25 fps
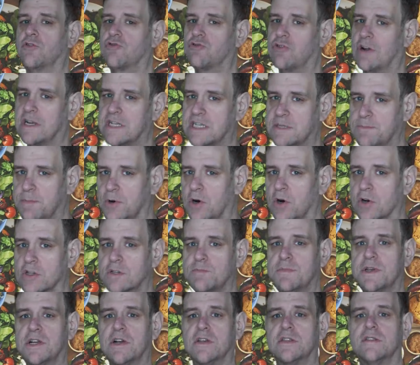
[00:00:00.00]

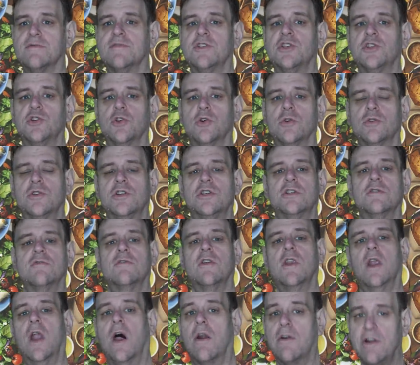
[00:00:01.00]
transport because of a shortage of
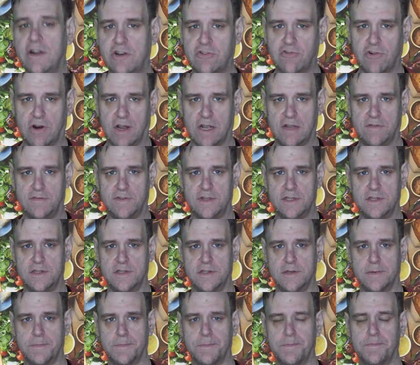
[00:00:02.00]
lorry drivers.